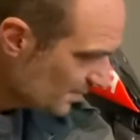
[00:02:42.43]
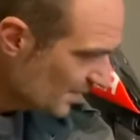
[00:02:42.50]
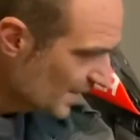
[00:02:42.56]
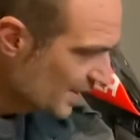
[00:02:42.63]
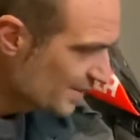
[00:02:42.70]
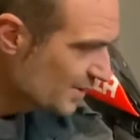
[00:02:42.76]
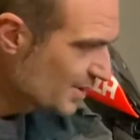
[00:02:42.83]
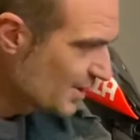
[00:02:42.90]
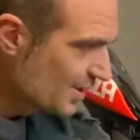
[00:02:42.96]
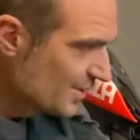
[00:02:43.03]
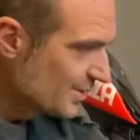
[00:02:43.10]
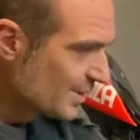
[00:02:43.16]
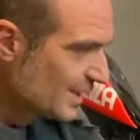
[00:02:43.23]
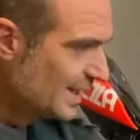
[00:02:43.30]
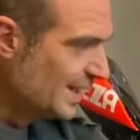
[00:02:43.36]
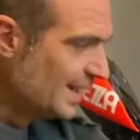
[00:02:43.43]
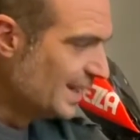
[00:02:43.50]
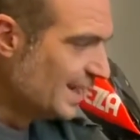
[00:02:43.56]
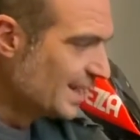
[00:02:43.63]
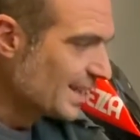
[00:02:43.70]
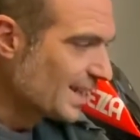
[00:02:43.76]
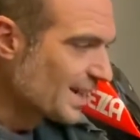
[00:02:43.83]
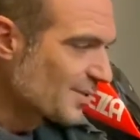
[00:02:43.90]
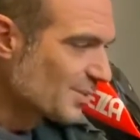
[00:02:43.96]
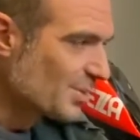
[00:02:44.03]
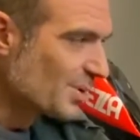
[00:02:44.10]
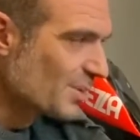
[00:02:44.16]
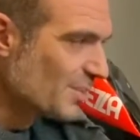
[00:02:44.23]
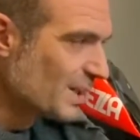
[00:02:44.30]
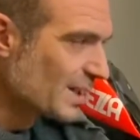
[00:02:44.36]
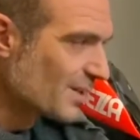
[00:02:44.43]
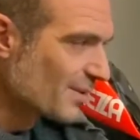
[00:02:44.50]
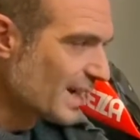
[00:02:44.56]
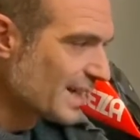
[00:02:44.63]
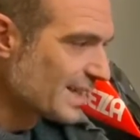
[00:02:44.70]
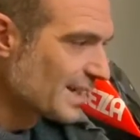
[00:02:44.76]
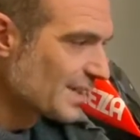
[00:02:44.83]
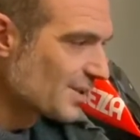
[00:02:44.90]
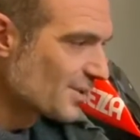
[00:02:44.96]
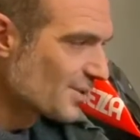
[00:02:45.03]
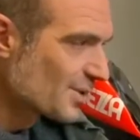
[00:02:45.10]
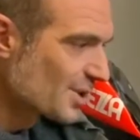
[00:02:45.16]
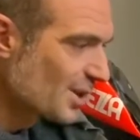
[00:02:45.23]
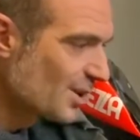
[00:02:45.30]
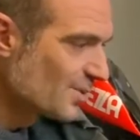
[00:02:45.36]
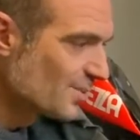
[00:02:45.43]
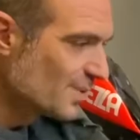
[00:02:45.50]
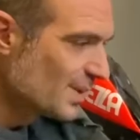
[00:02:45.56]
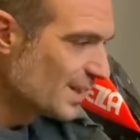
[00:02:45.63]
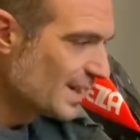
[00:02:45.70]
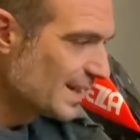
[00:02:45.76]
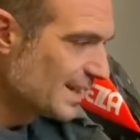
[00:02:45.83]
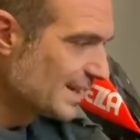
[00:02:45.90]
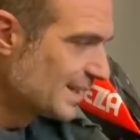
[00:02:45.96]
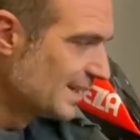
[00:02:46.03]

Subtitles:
And so they have to put a bigger radiator on to cope with that.